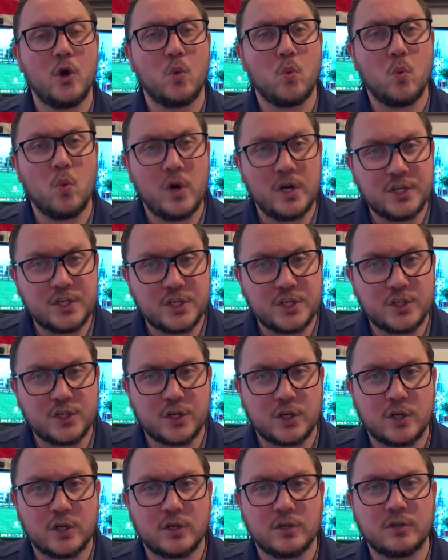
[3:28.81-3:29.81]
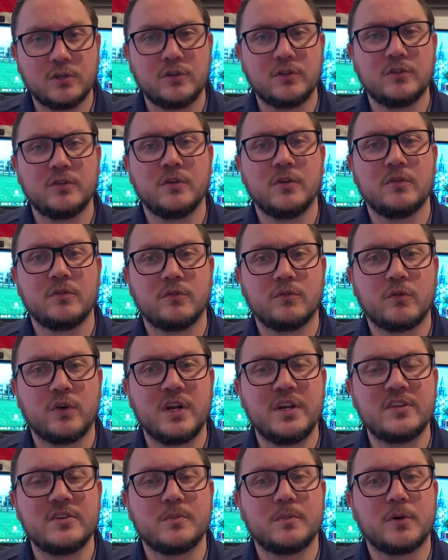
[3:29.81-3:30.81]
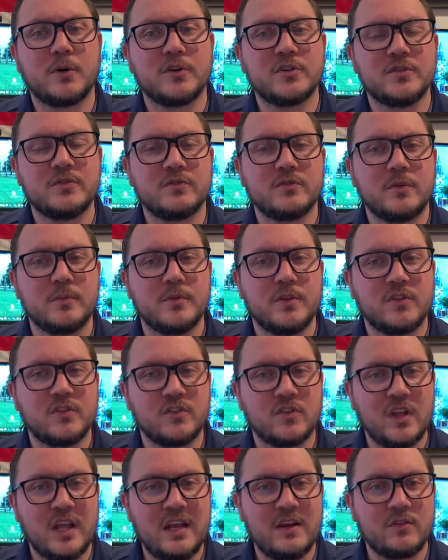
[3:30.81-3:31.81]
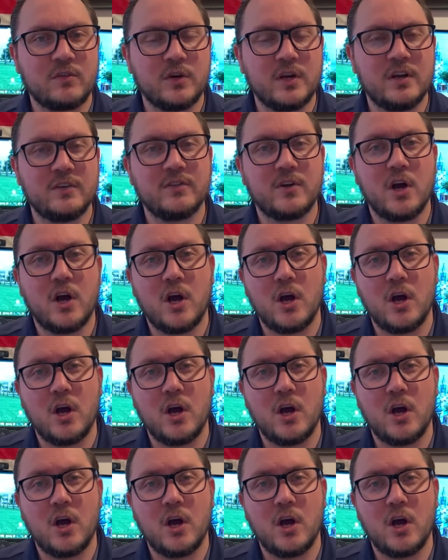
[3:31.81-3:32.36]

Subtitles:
which in turn frees a person from the slavery of